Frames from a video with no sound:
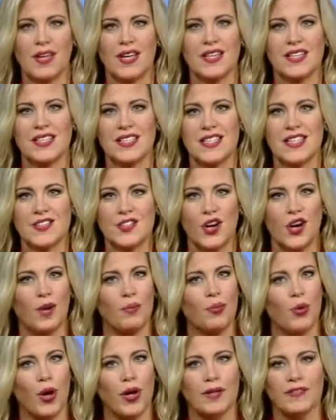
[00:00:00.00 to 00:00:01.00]
because these are
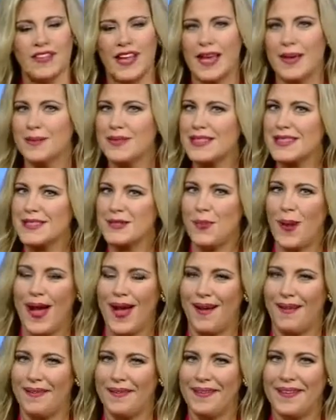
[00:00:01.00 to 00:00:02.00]
important names as
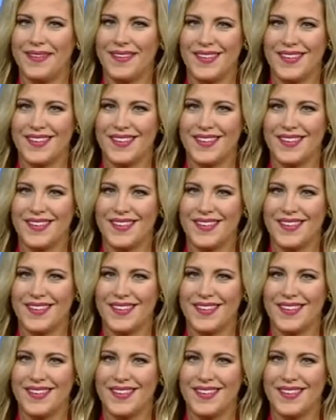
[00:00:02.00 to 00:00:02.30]
well.